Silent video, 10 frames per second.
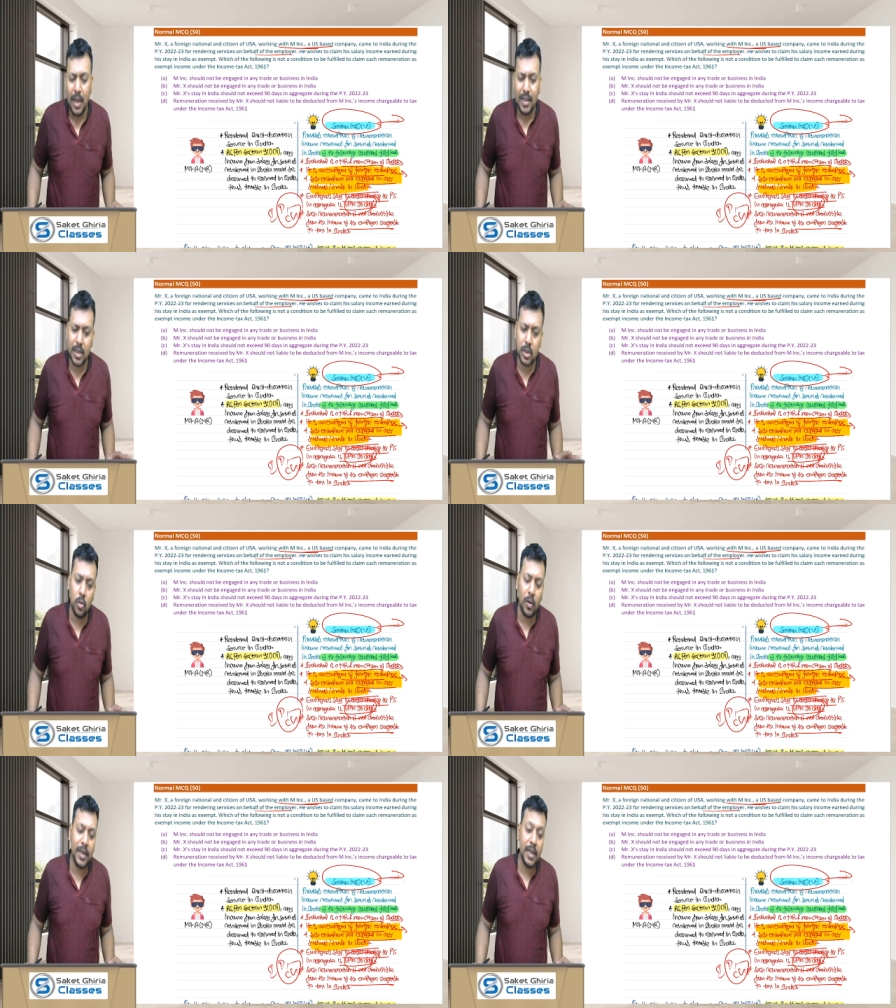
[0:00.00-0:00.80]
There is
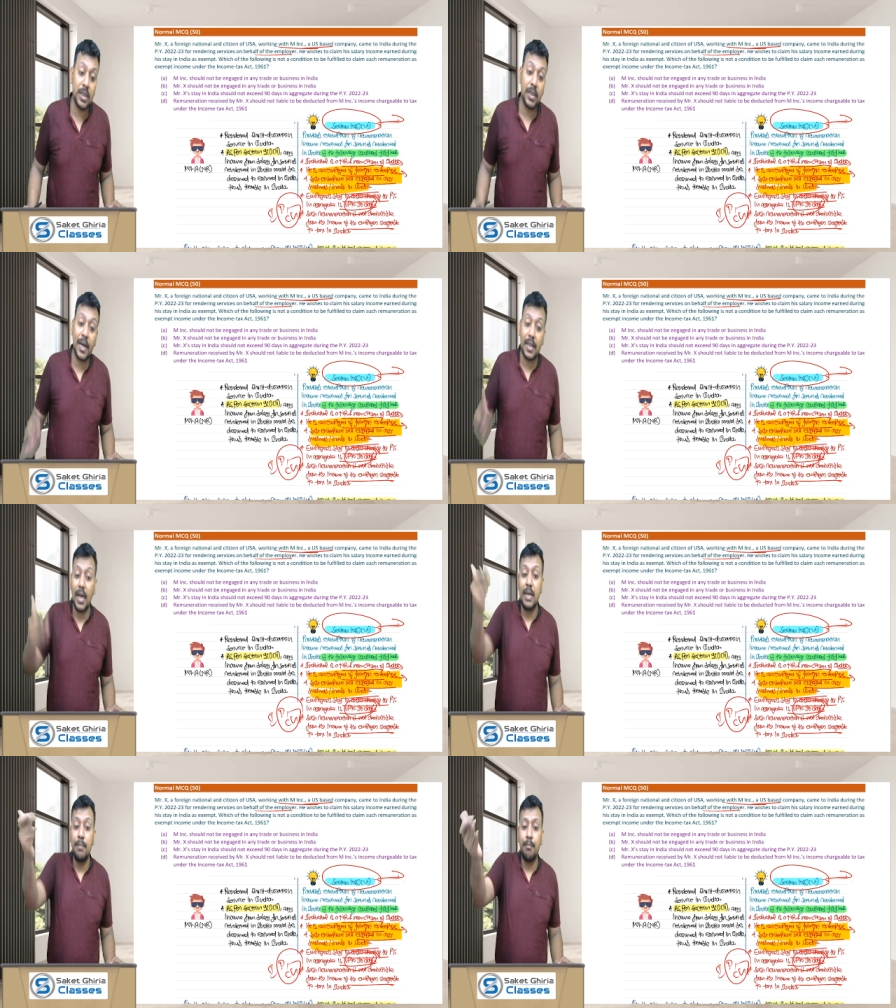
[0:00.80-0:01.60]
no condition that
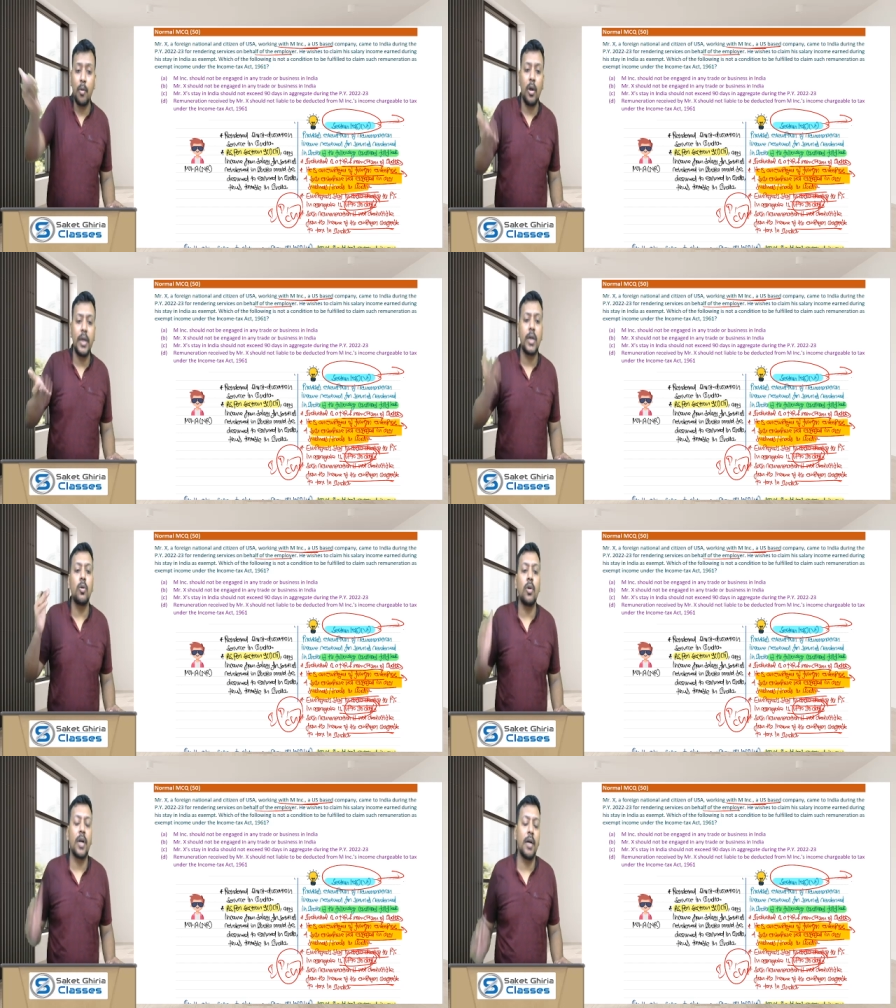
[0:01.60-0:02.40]
the employee could
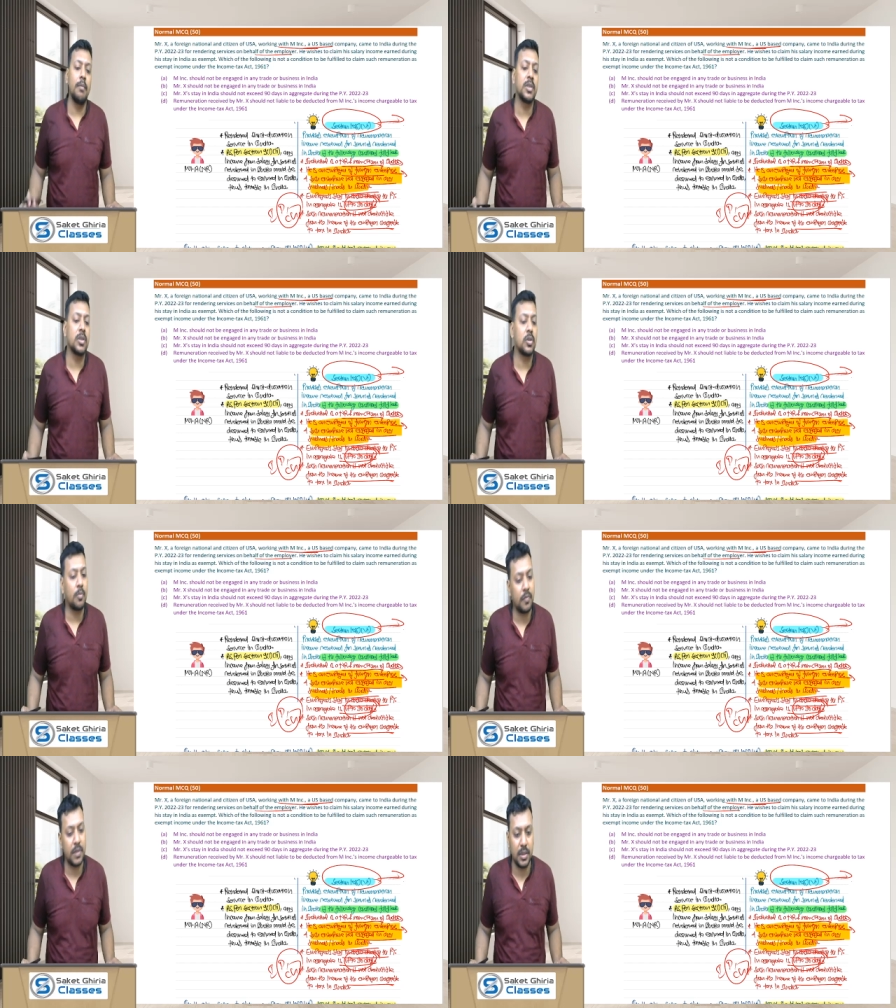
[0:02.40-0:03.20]
not have a business or
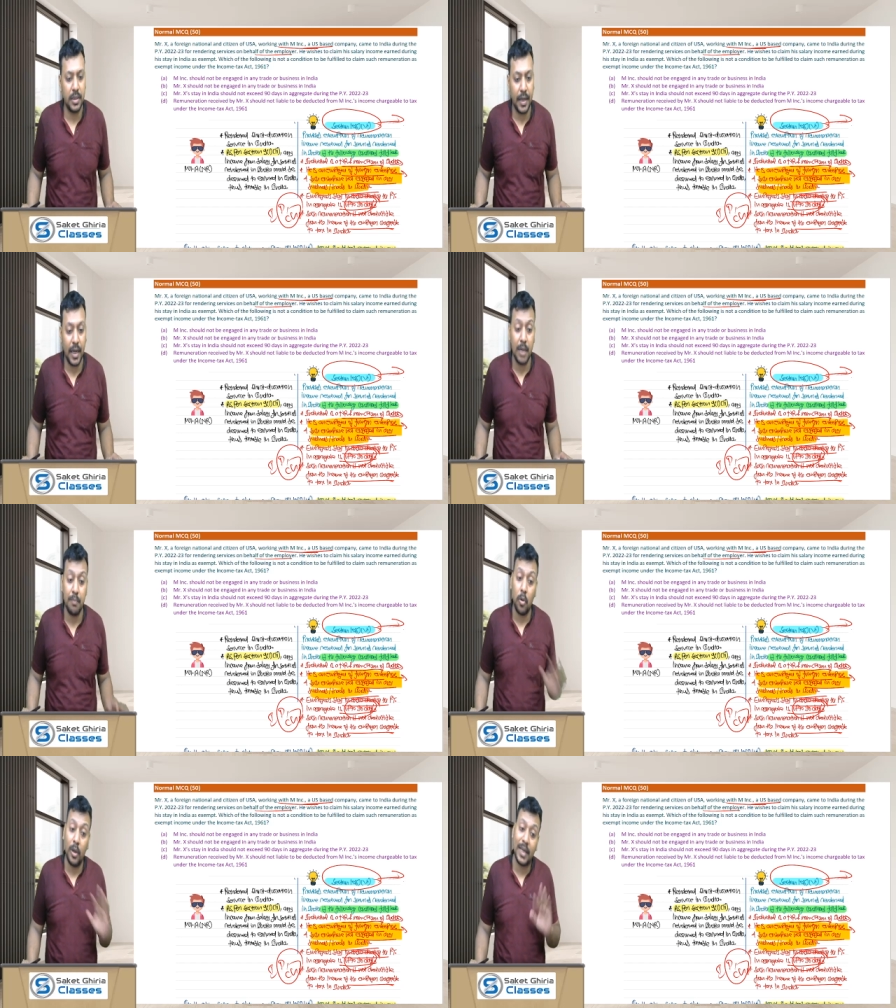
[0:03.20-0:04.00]
profession in India.
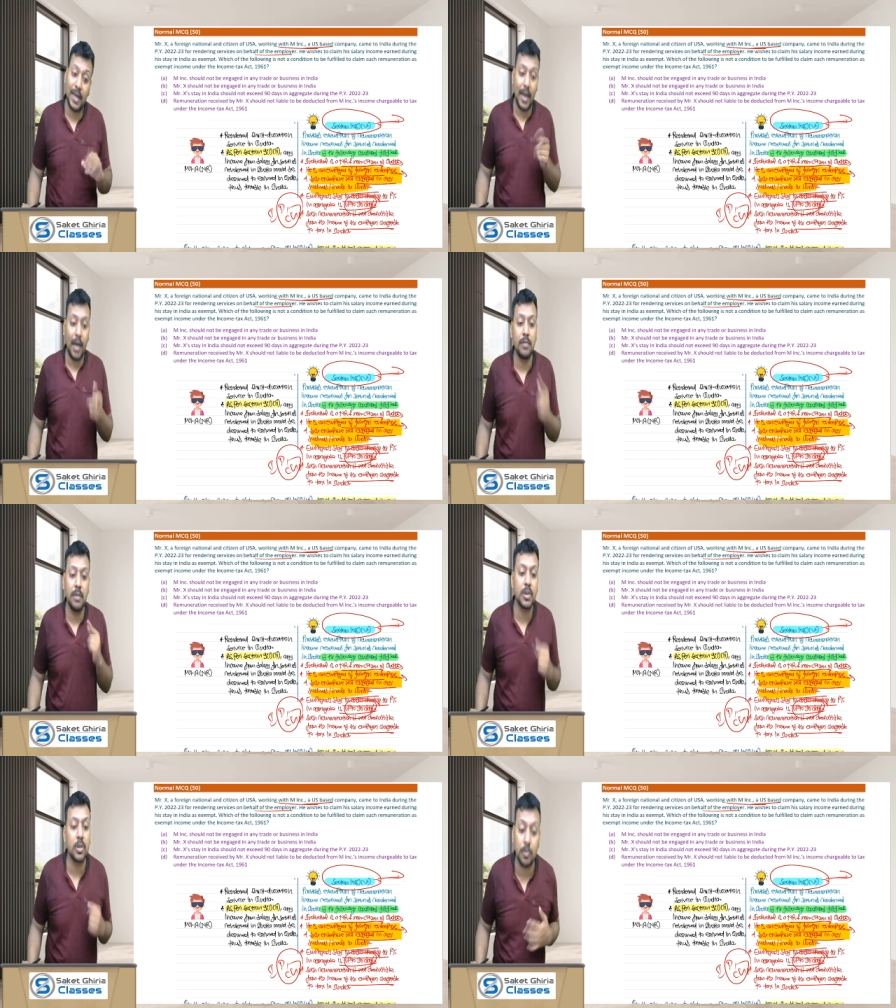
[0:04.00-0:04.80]
Employee can have the
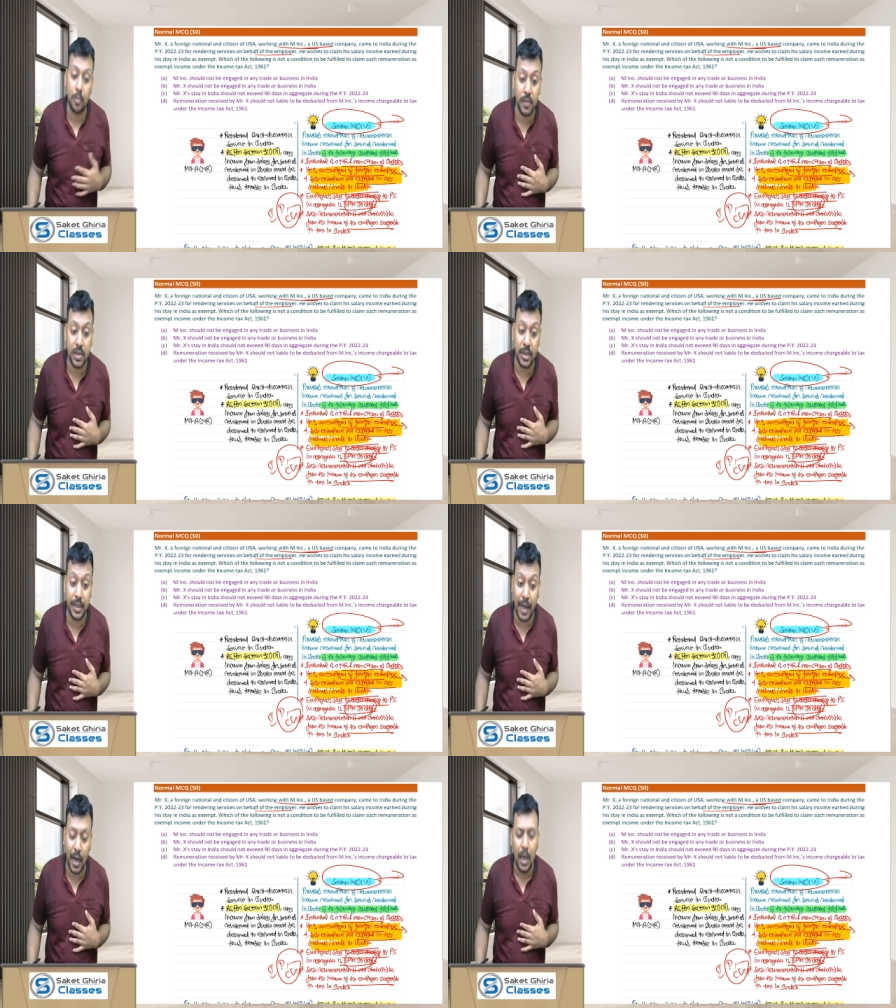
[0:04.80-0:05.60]
business or profession in
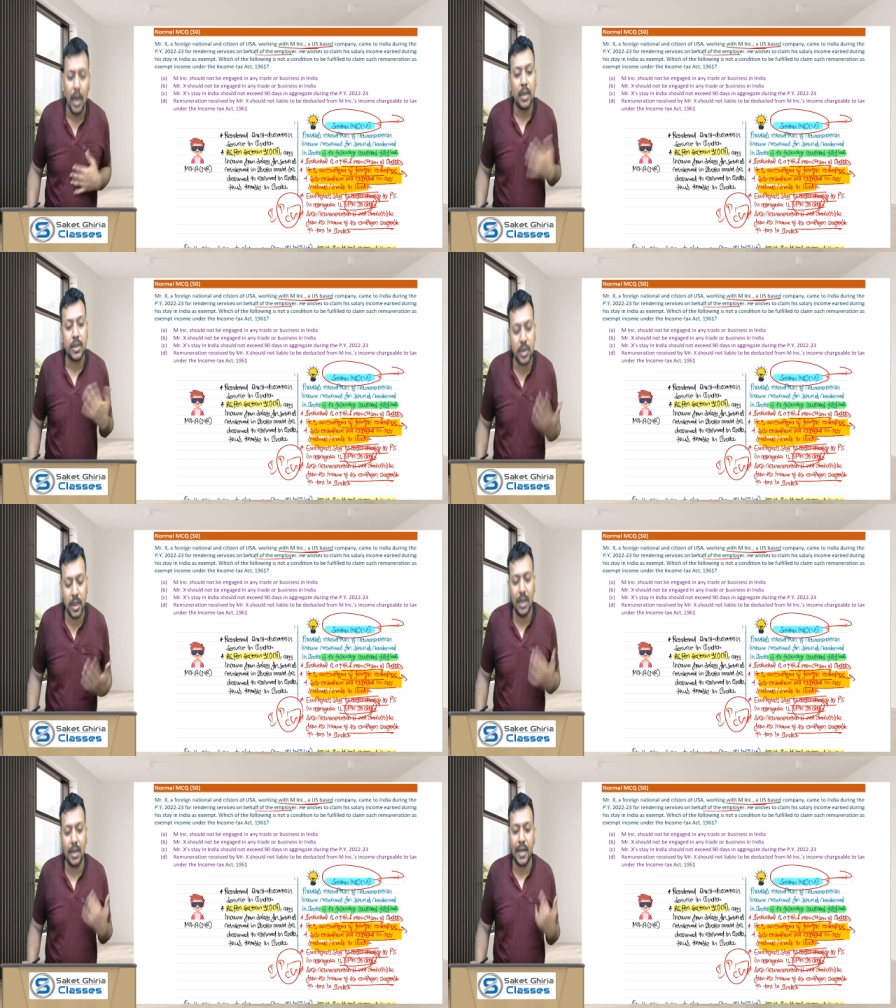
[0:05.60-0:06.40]
India,
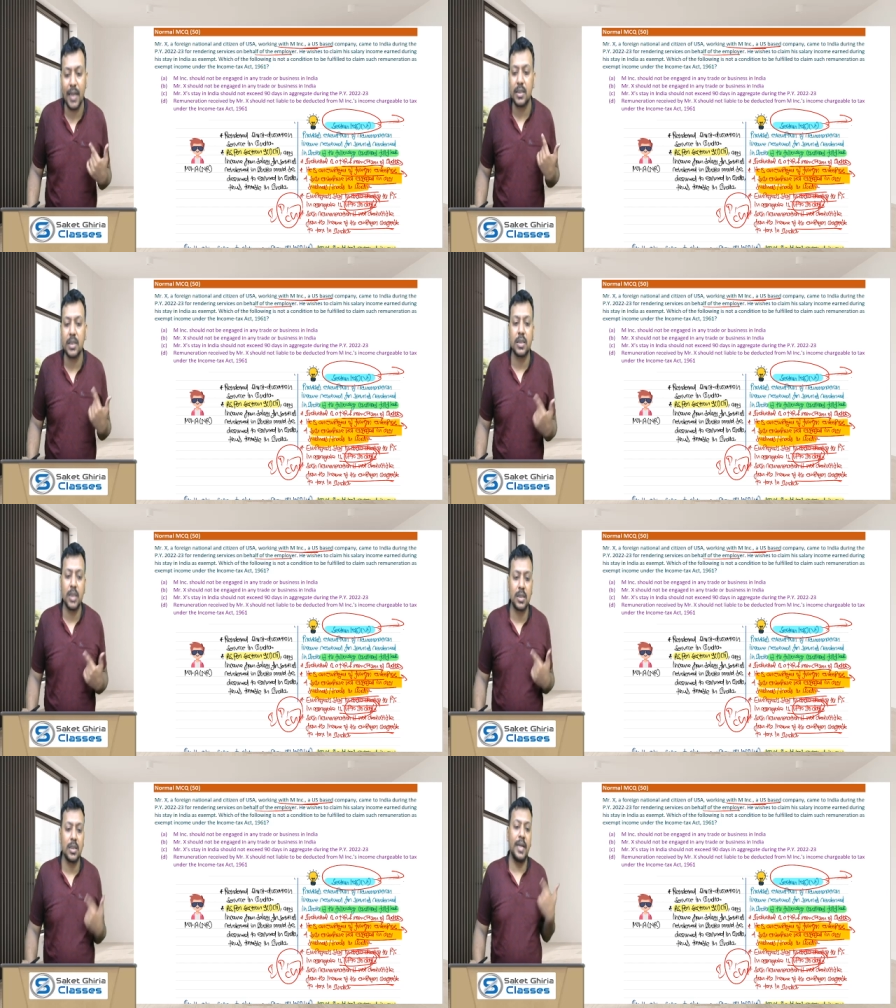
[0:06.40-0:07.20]
still
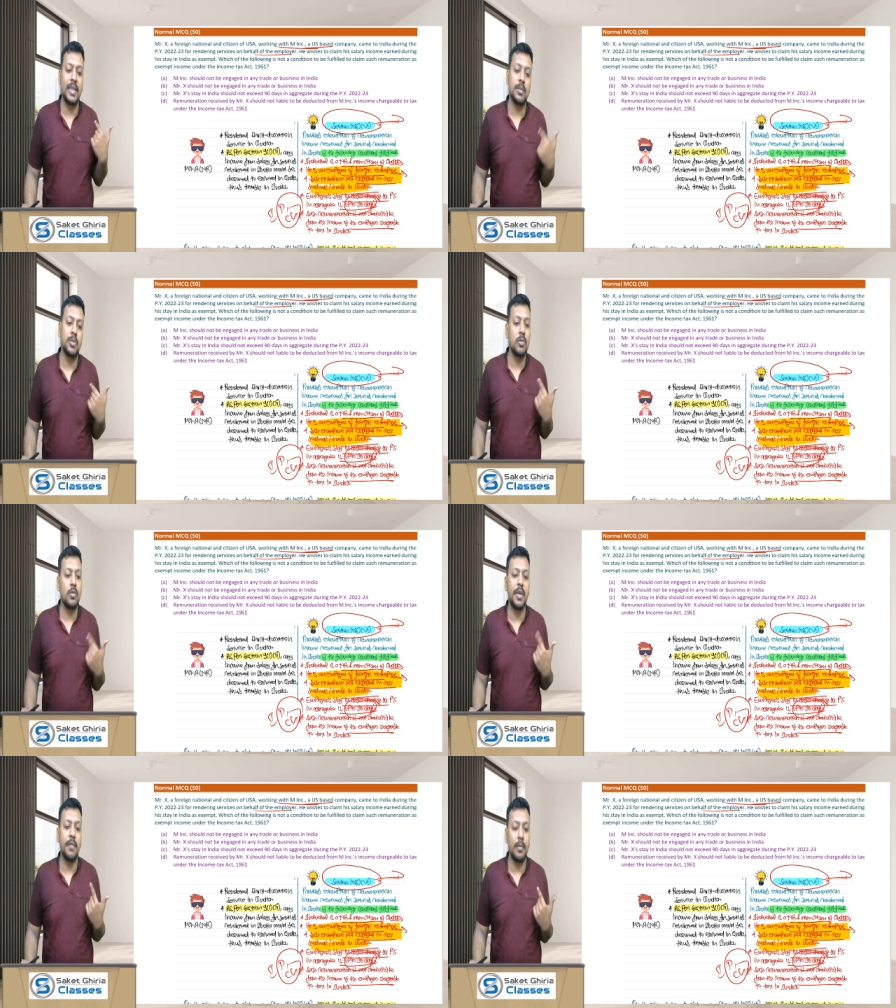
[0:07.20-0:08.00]
1066 exemption would
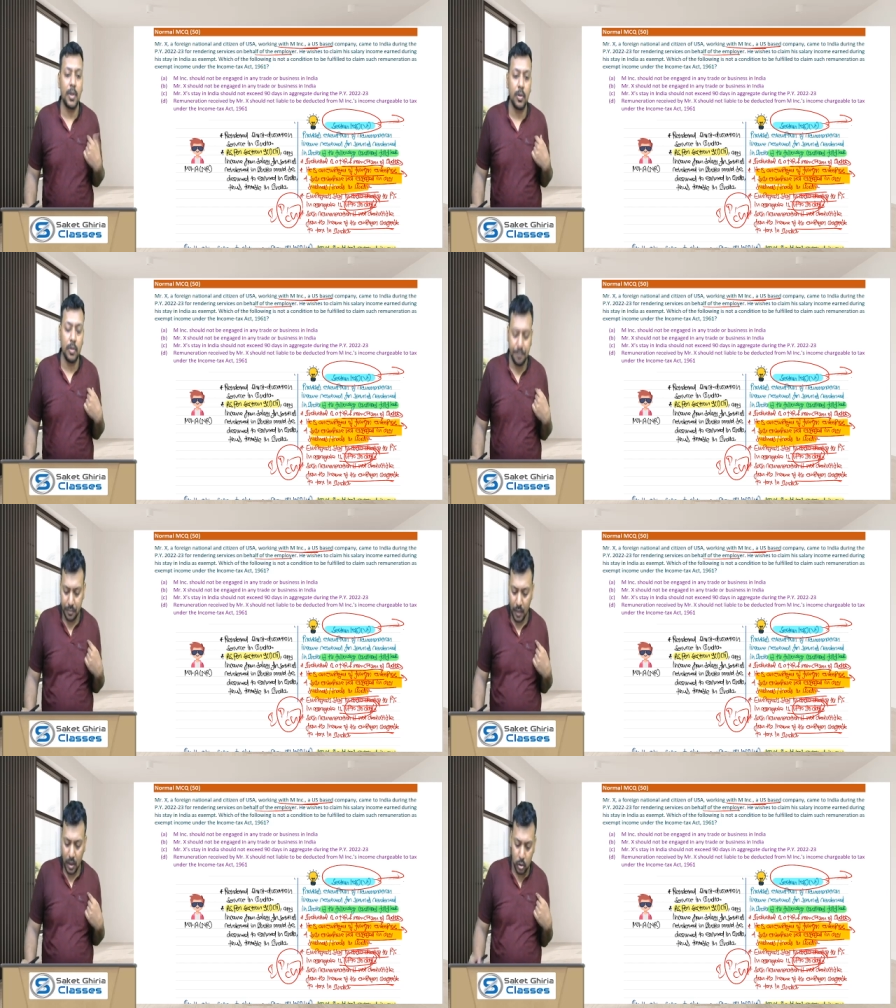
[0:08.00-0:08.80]
be available to him.
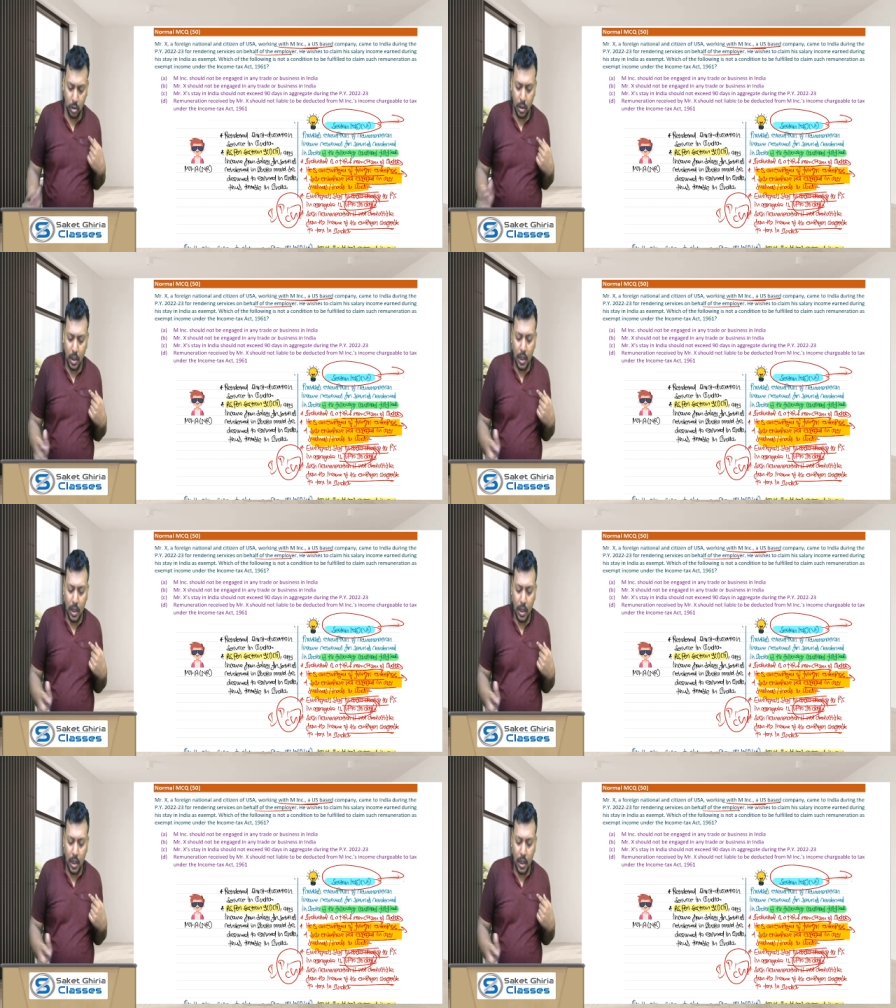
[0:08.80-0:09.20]
So